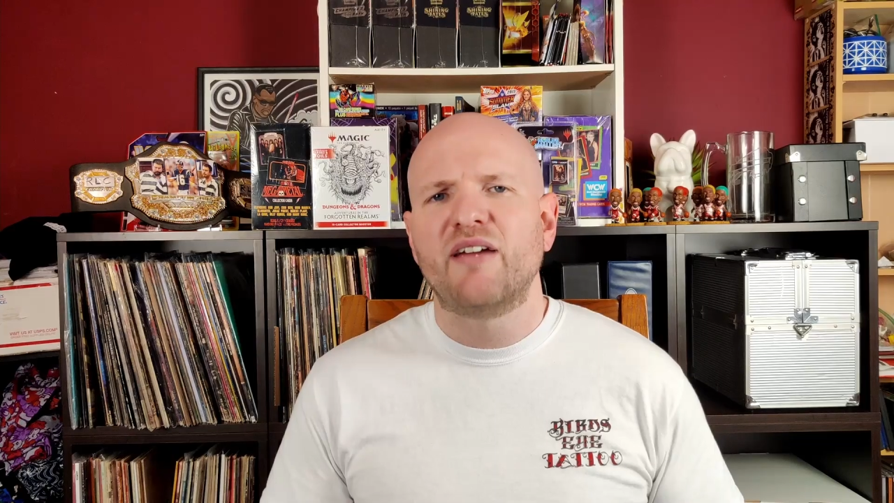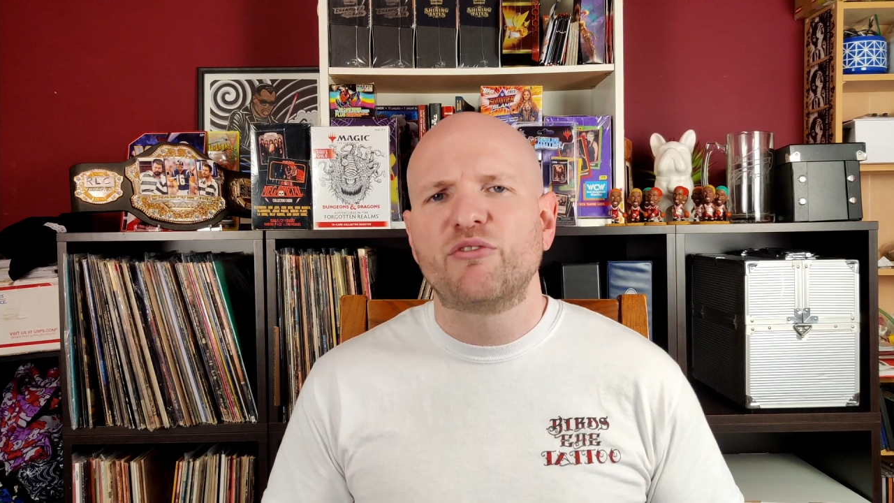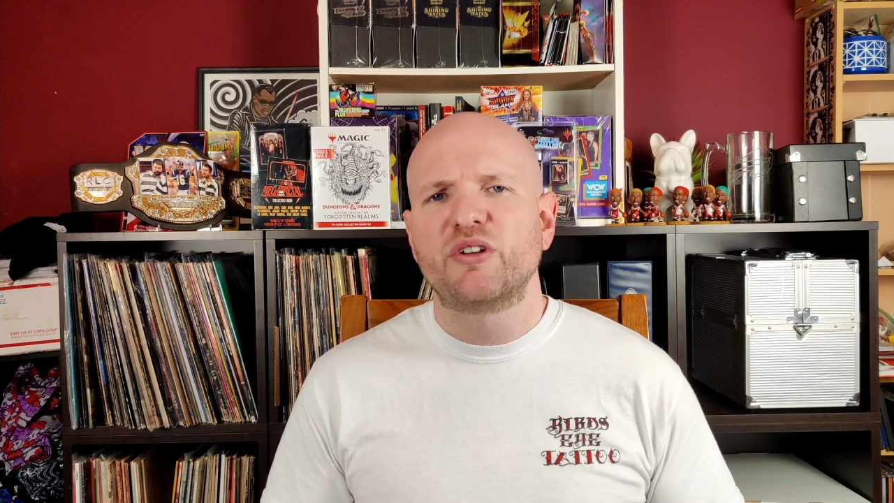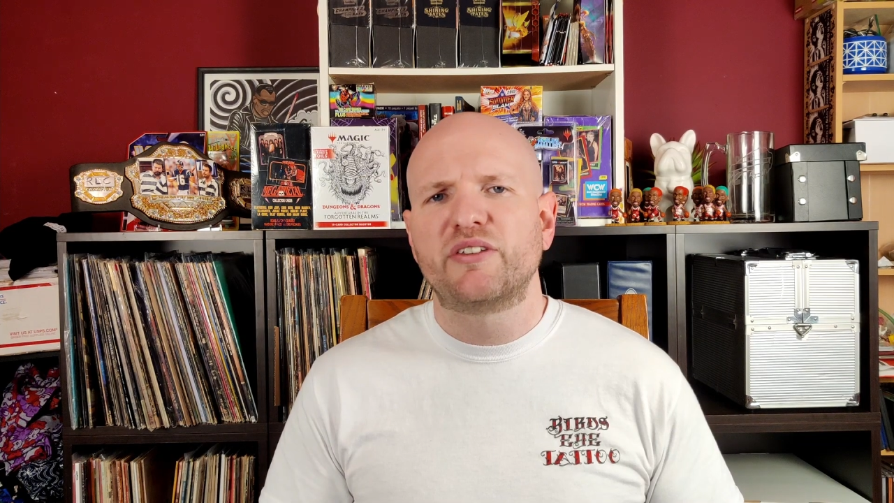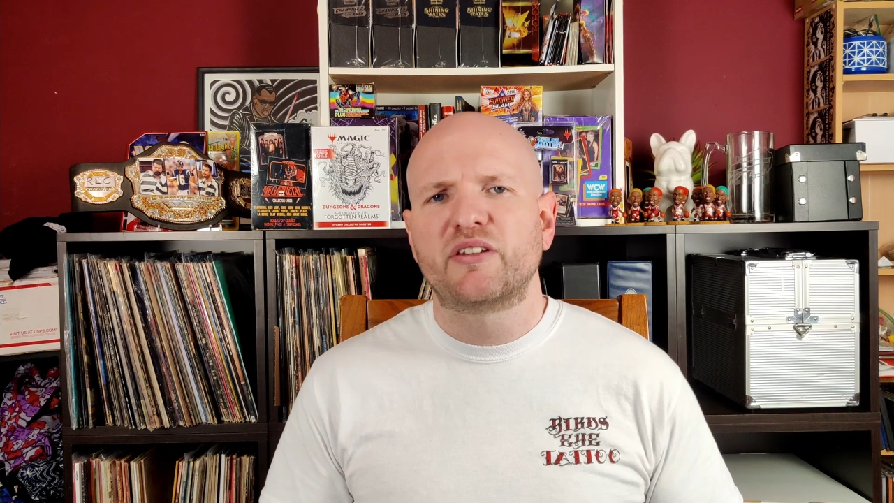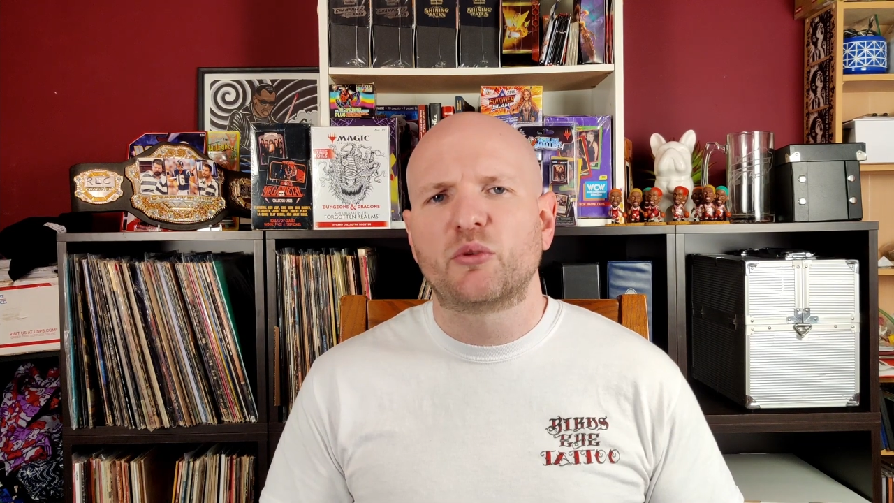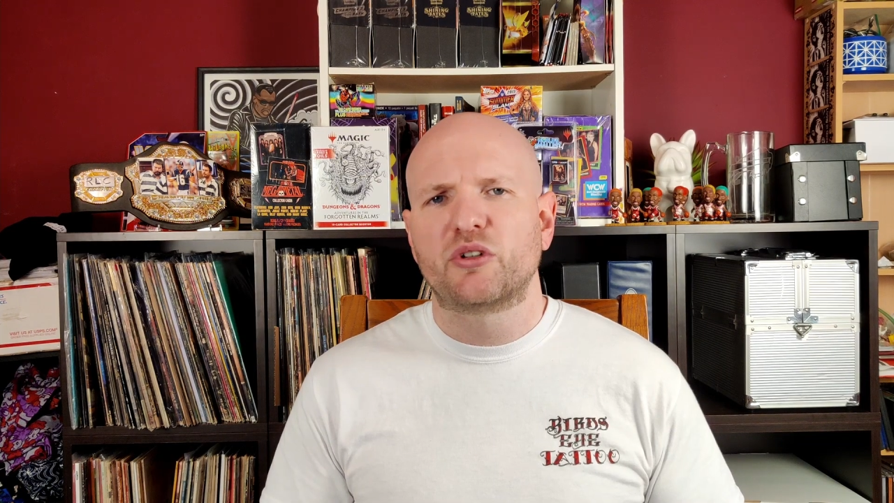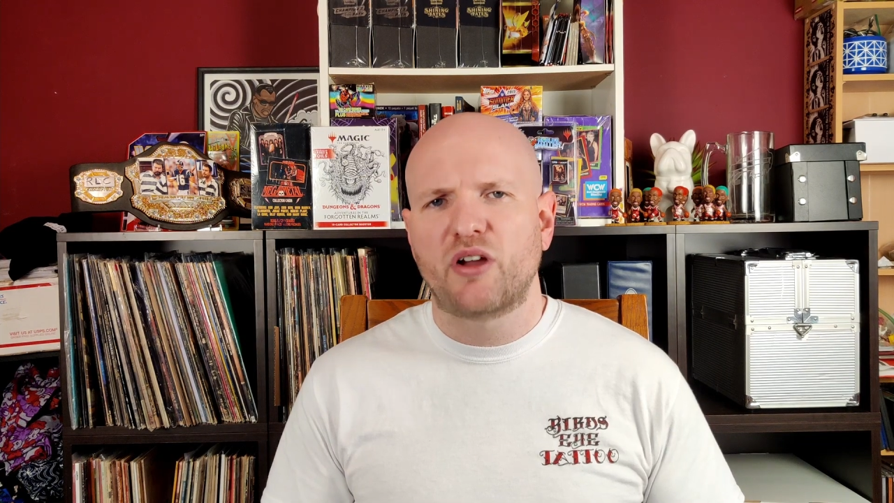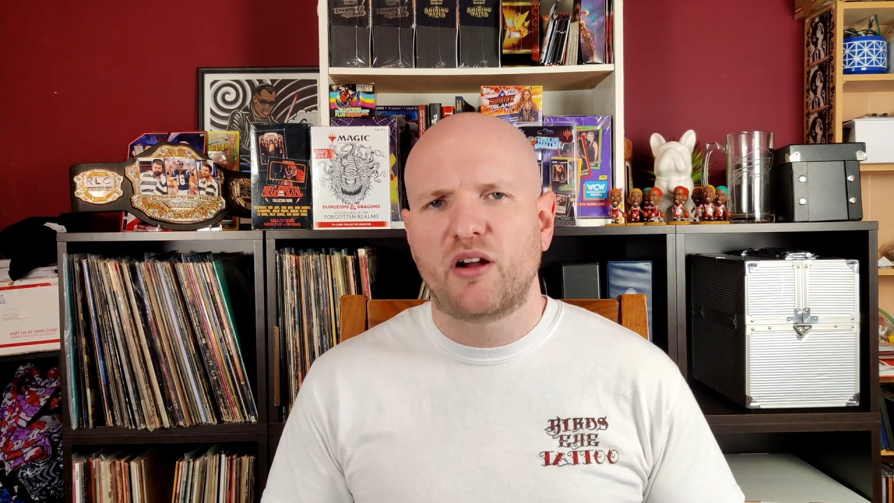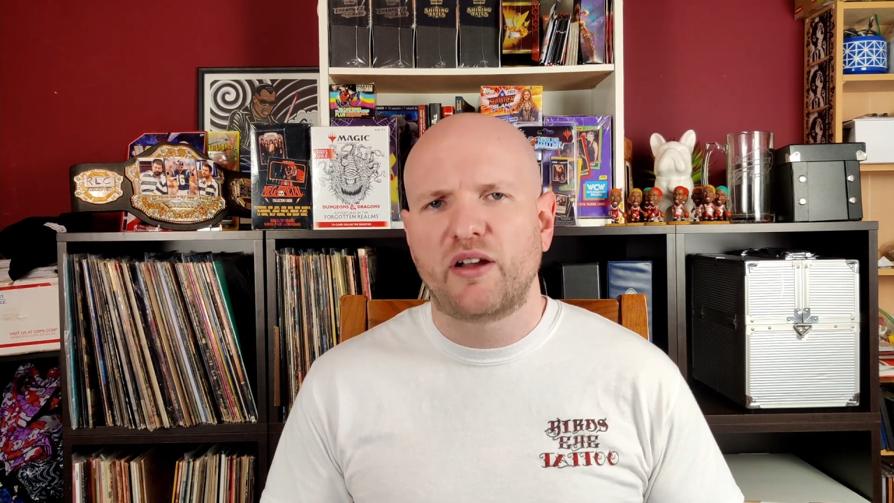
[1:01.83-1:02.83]
Everything that
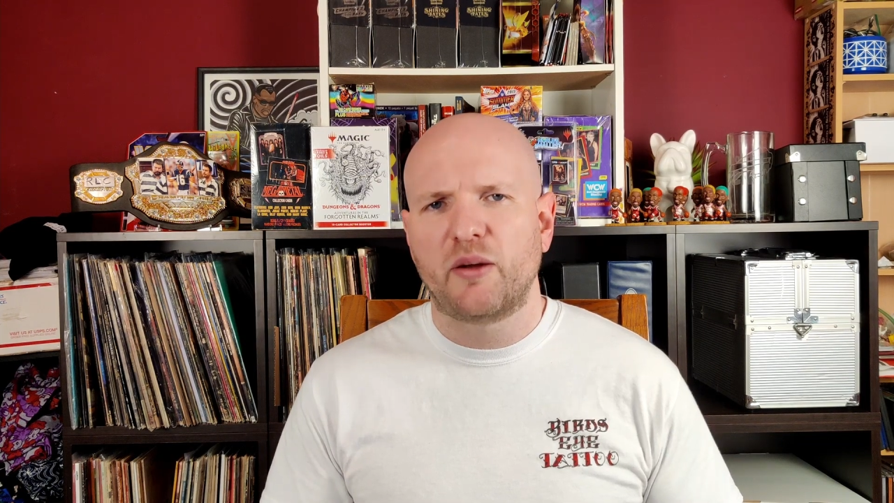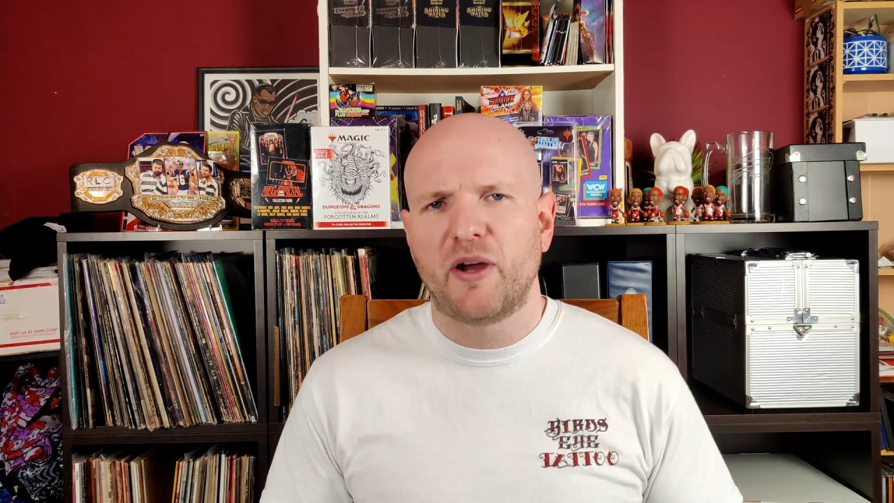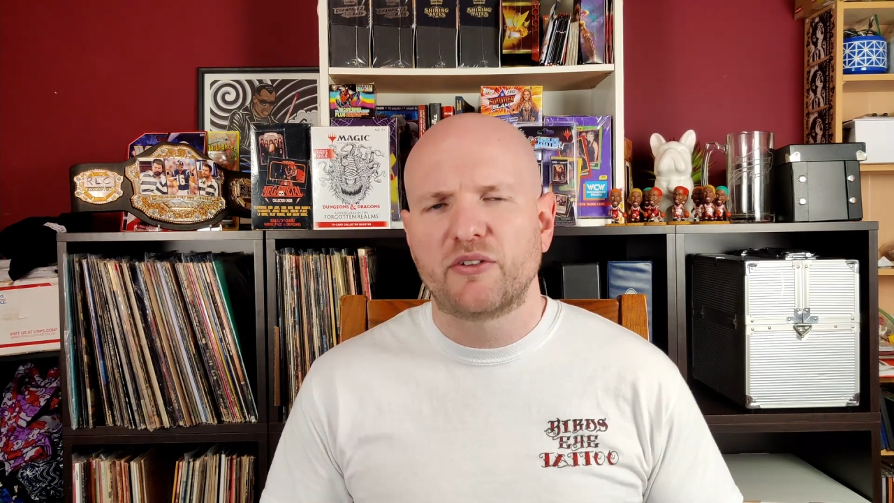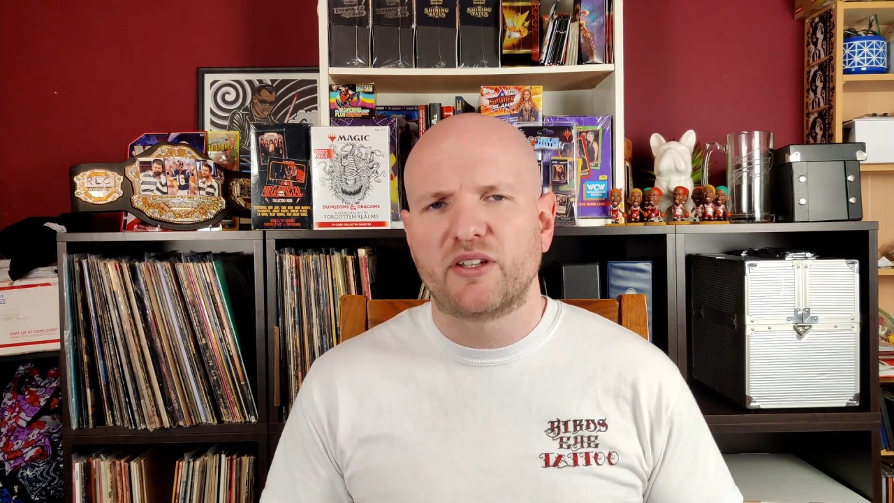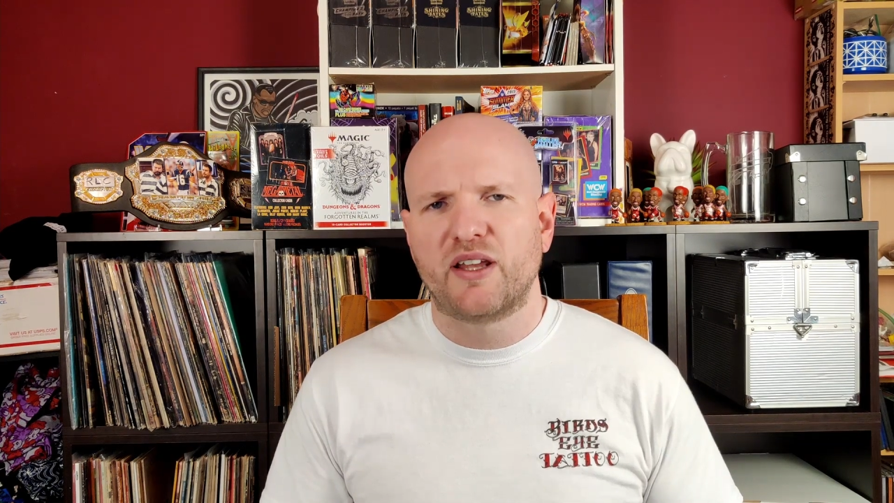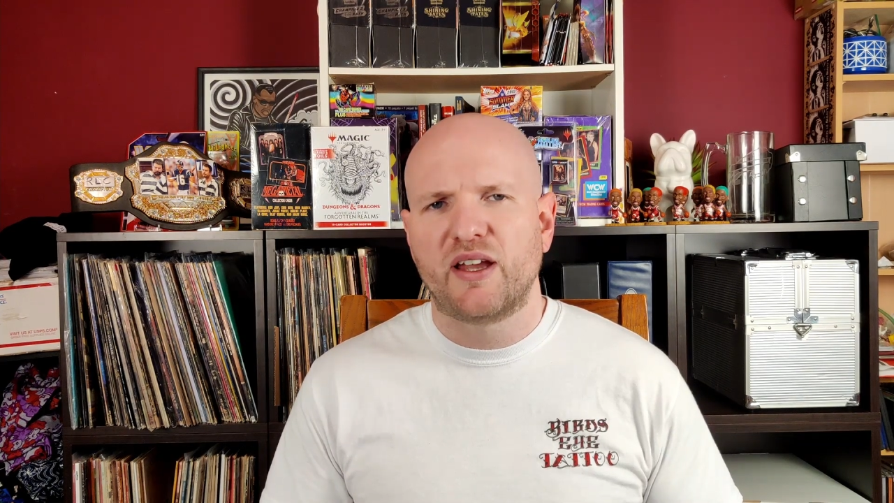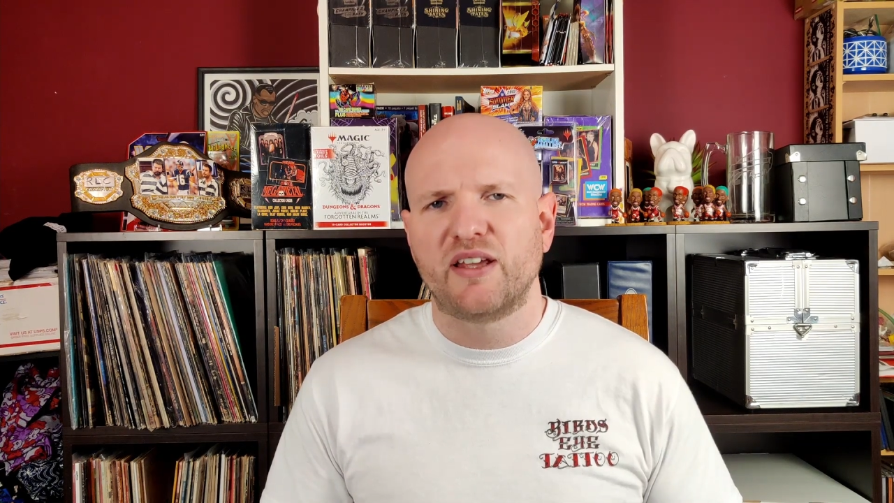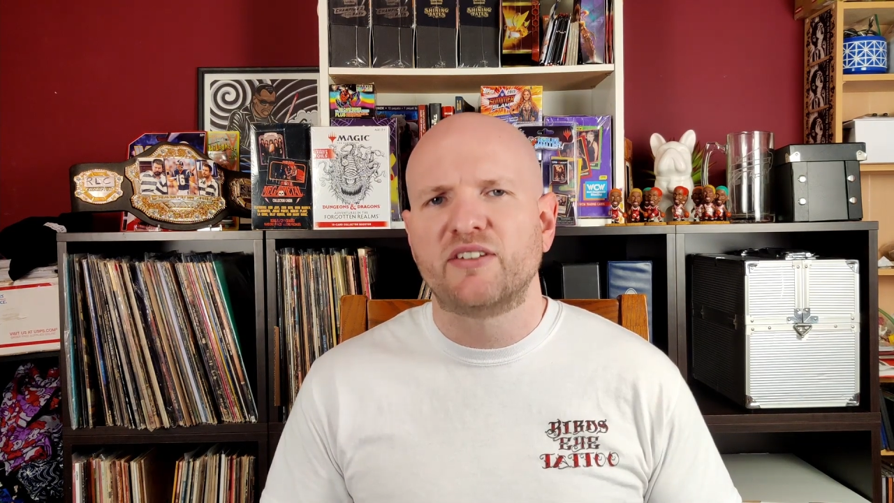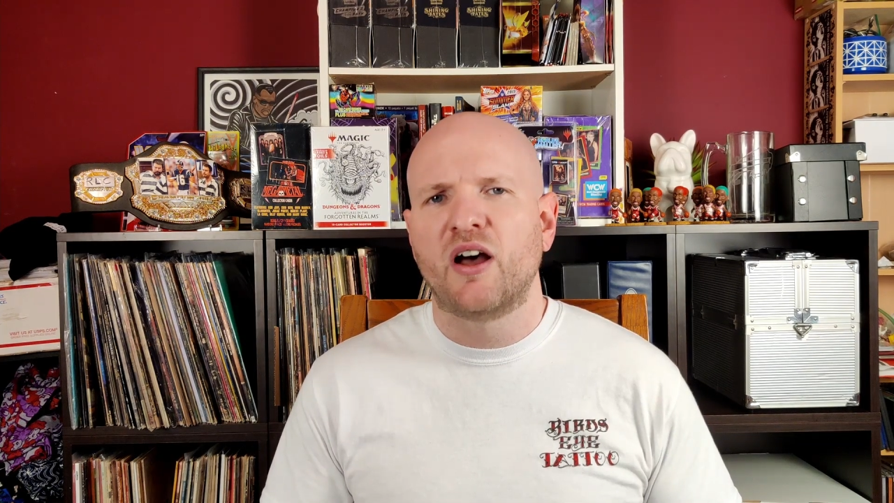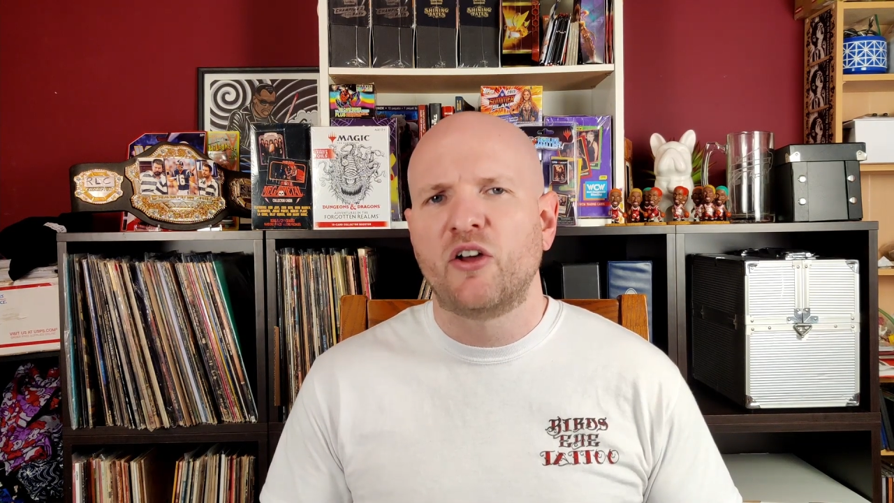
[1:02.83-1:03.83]
we're talking about today is